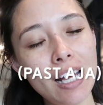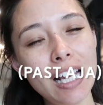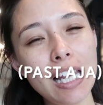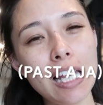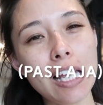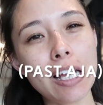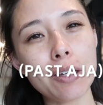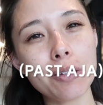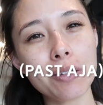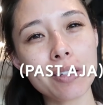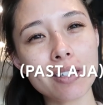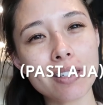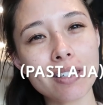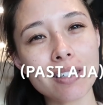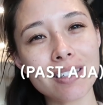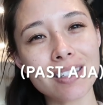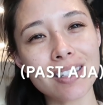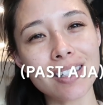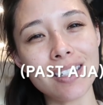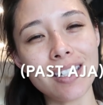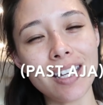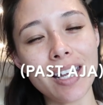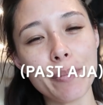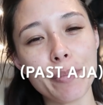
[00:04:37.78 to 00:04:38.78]
Hello, this
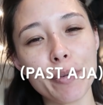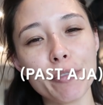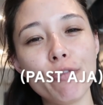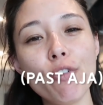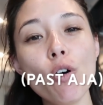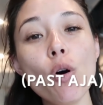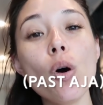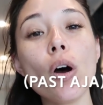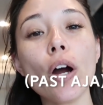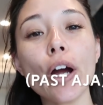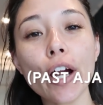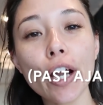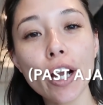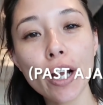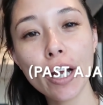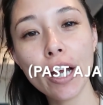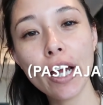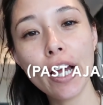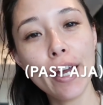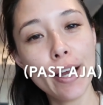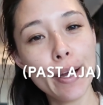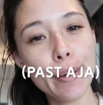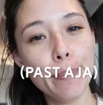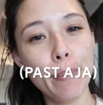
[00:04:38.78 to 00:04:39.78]
is the day before
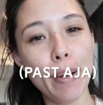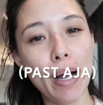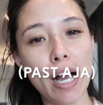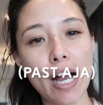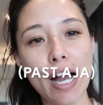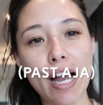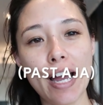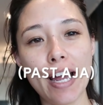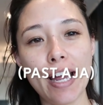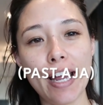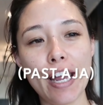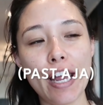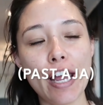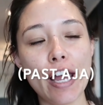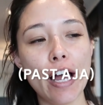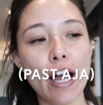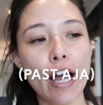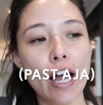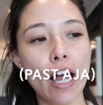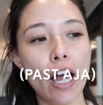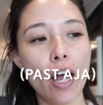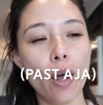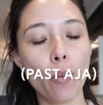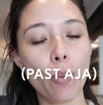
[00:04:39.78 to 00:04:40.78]

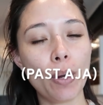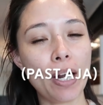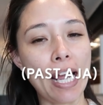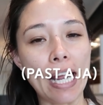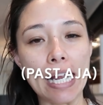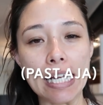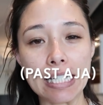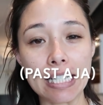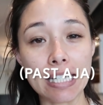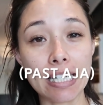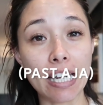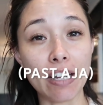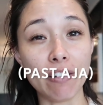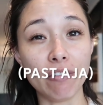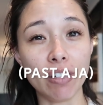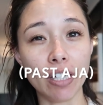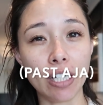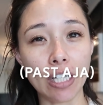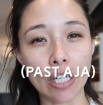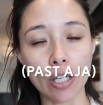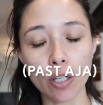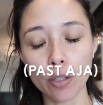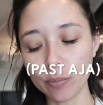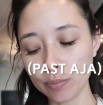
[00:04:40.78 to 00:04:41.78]
my what I ate today
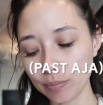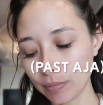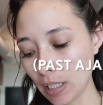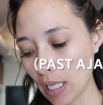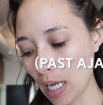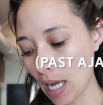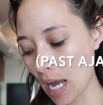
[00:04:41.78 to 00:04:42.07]
video.